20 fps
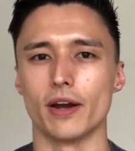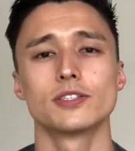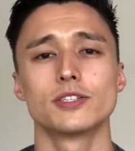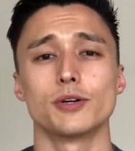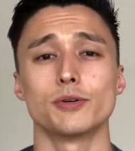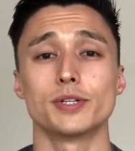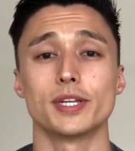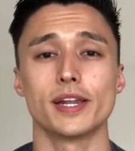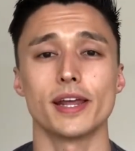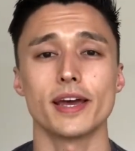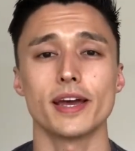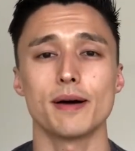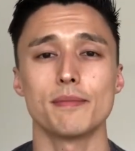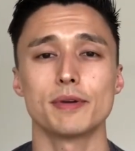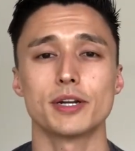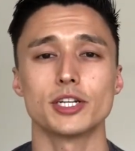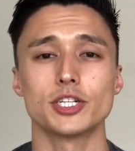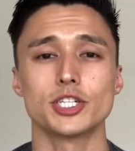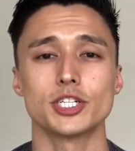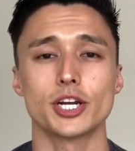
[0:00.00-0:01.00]
So today I'm
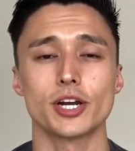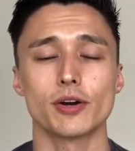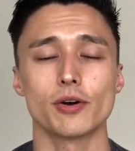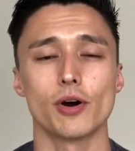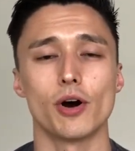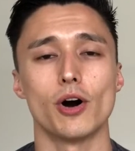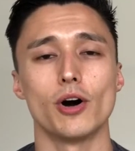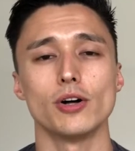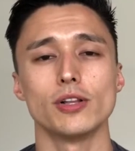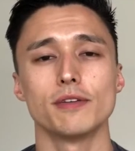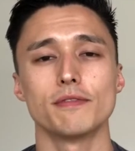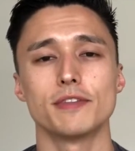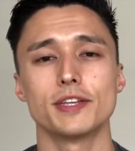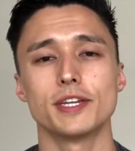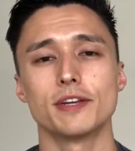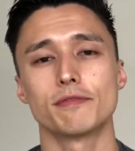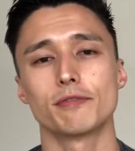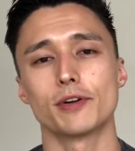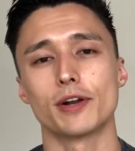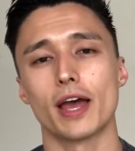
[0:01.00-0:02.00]
going to share all of the
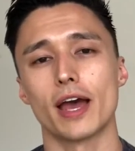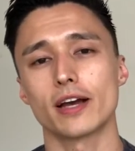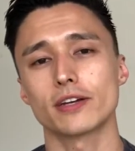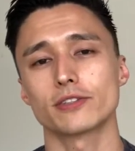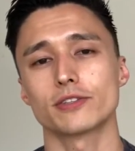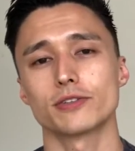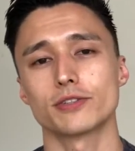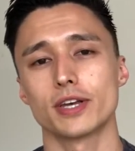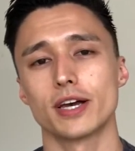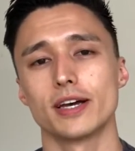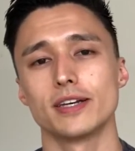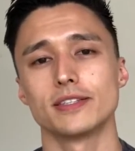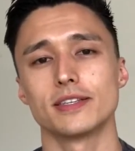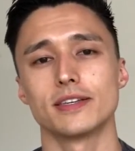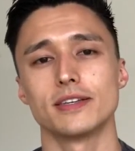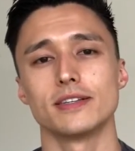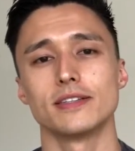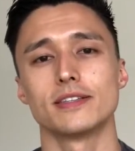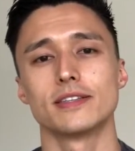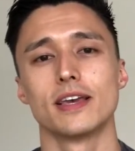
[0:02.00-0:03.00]
different
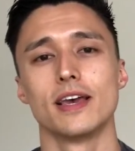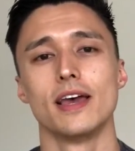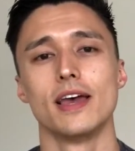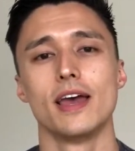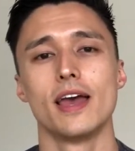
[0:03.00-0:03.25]
exercises